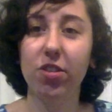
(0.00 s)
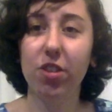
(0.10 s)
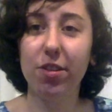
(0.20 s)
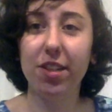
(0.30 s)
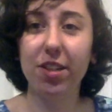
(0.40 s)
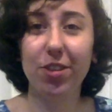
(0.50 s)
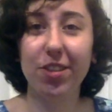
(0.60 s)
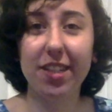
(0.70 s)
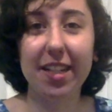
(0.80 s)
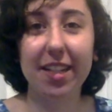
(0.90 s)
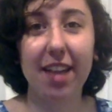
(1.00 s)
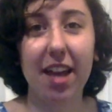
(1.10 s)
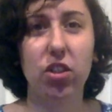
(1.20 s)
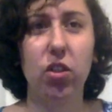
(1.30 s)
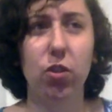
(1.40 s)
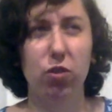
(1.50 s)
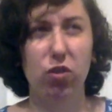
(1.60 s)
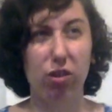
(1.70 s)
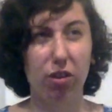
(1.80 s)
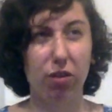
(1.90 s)
So it's interesting that to
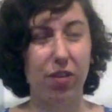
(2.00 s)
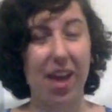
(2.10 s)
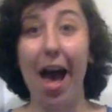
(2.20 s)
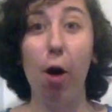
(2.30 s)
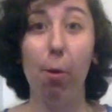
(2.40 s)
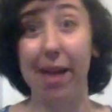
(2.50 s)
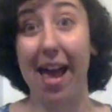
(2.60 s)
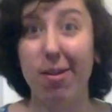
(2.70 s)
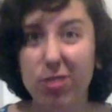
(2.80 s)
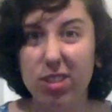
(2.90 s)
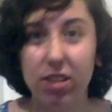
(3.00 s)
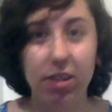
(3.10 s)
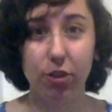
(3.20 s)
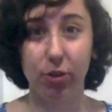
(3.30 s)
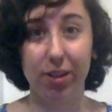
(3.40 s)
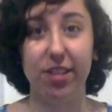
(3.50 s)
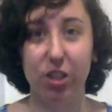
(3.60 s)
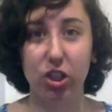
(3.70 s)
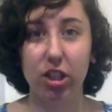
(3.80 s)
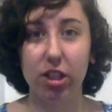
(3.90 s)
sort of help out the
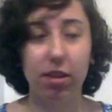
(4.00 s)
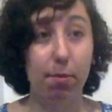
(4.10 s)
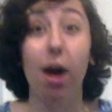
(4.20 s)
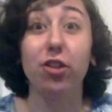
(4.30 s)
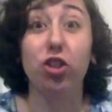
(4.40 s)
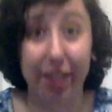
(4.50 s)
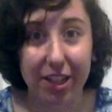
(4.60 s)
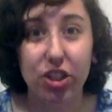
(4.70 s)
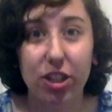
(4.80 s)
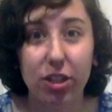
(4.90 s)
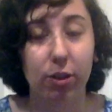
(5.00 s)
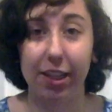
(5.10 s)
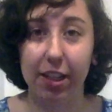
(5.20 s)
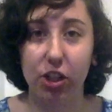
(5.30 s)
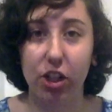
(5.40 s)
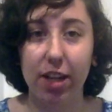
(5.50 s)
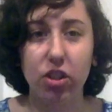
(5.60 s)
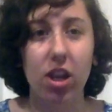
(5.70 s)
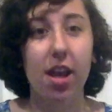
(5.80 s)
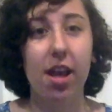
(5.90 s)
transition, the modulation or key
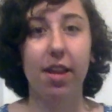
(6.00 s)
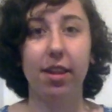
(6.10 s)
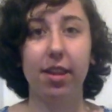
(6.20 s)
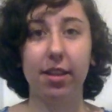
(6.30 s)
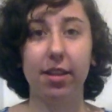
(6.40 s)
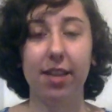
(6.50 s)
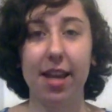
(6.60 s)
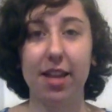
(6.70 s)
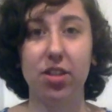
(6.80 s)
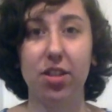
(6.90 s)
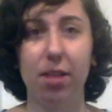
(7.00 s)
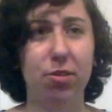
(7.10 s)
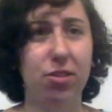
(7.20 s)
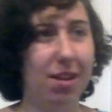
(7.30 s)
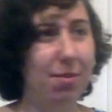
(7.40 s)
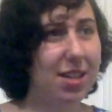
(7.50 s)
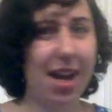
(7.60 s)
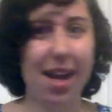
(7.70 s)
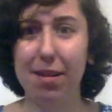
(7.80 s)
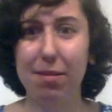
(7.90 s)
change,
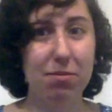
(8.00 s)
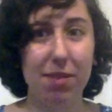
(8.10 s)
sometime,